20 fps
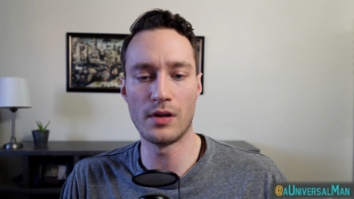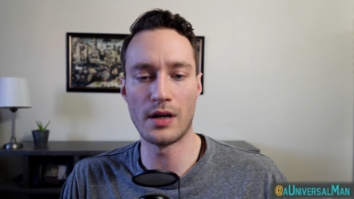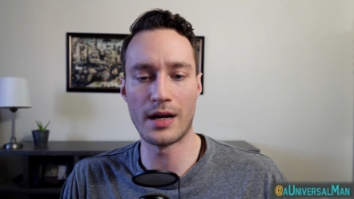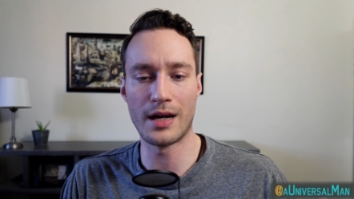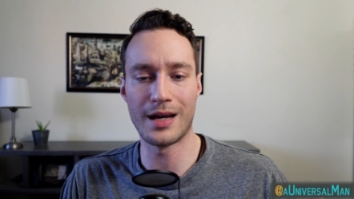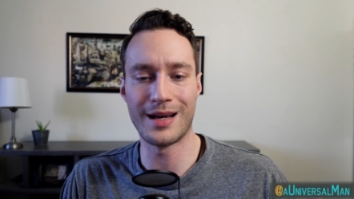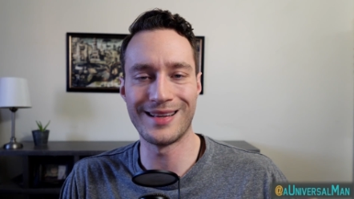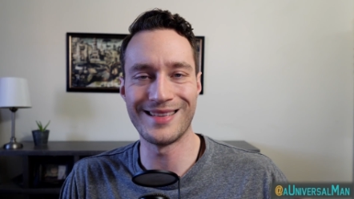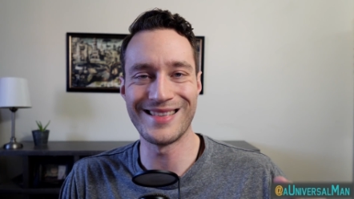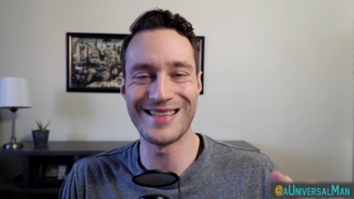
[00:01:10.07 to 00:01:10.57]

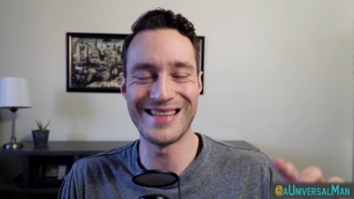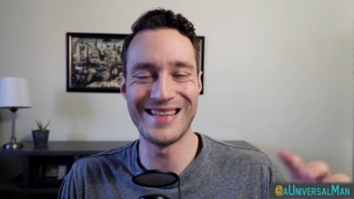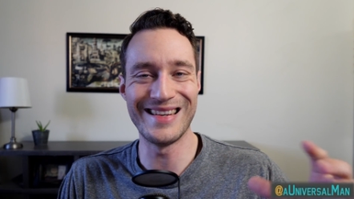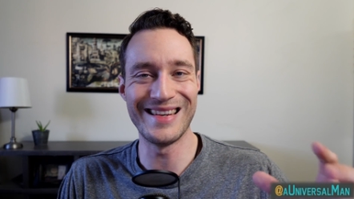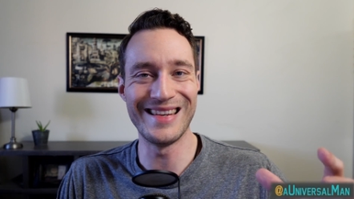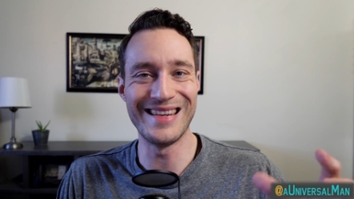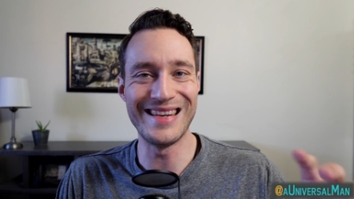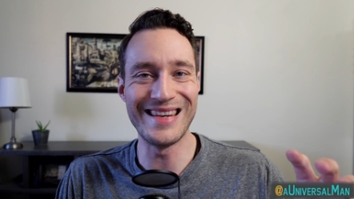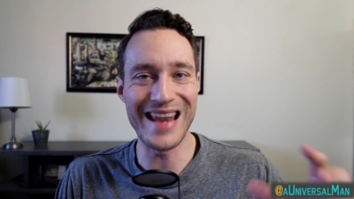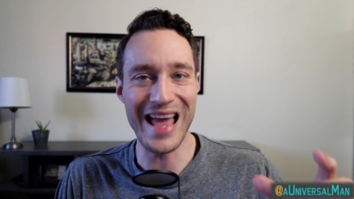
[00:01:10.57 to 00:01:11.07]
uh,
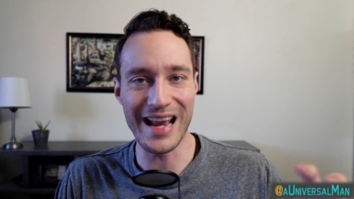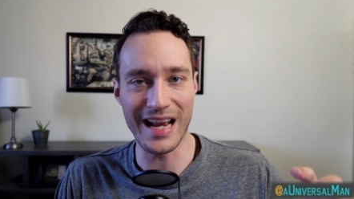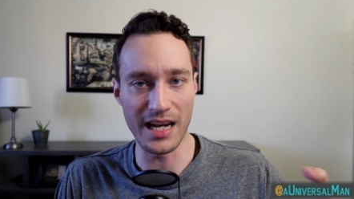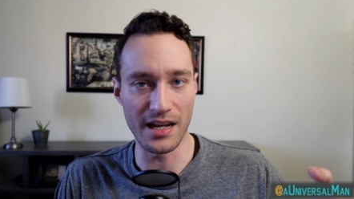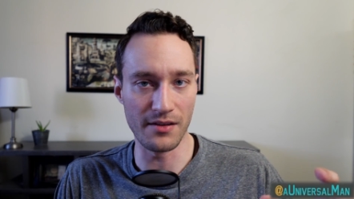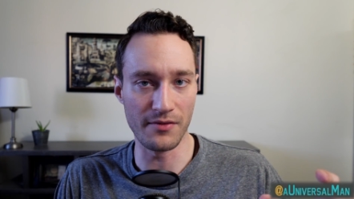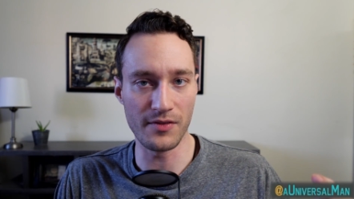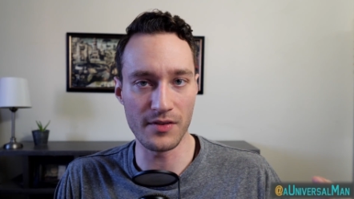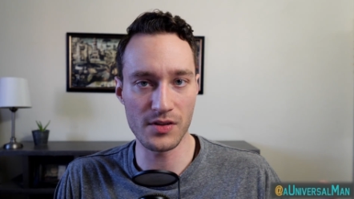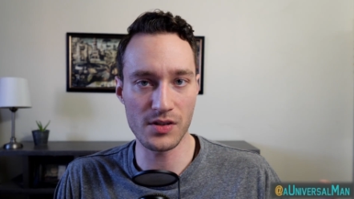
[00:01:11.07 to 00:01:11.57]

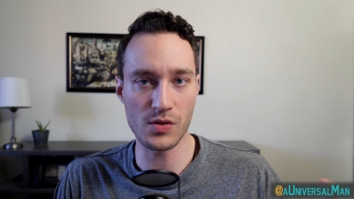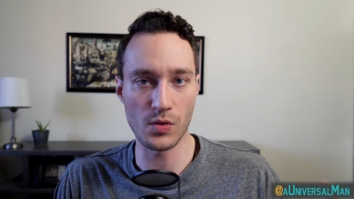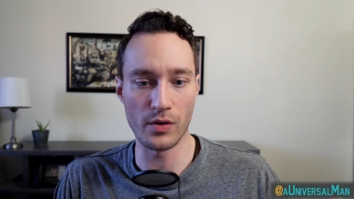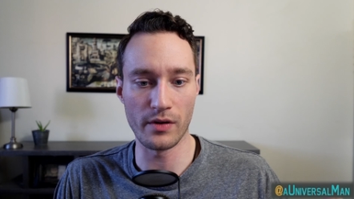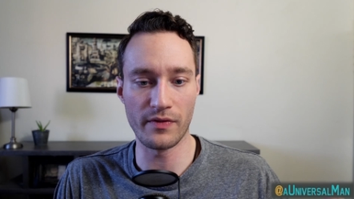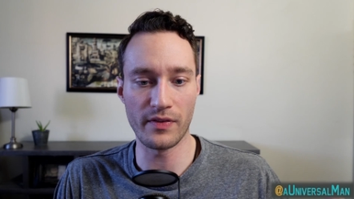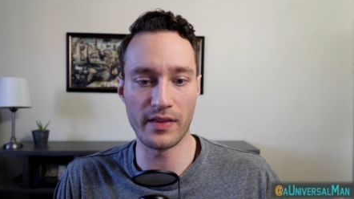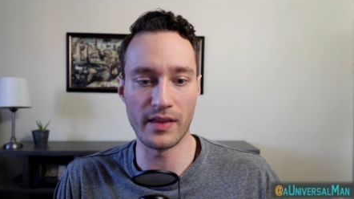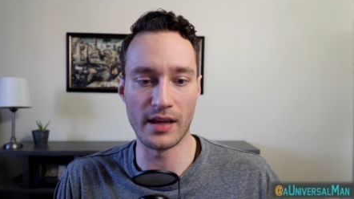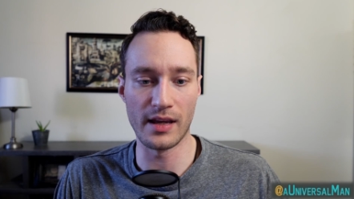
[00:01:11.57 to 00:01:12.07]
negative sort
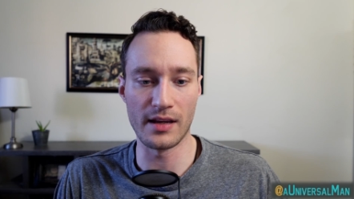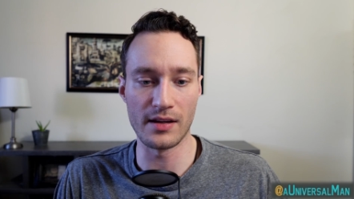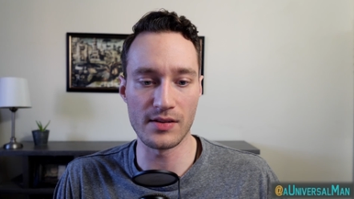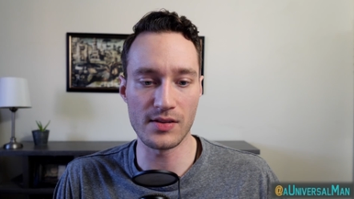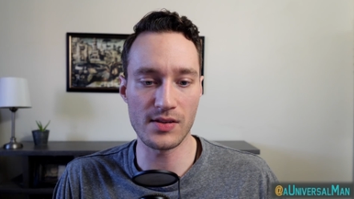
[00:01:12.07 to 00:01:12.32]
of thing.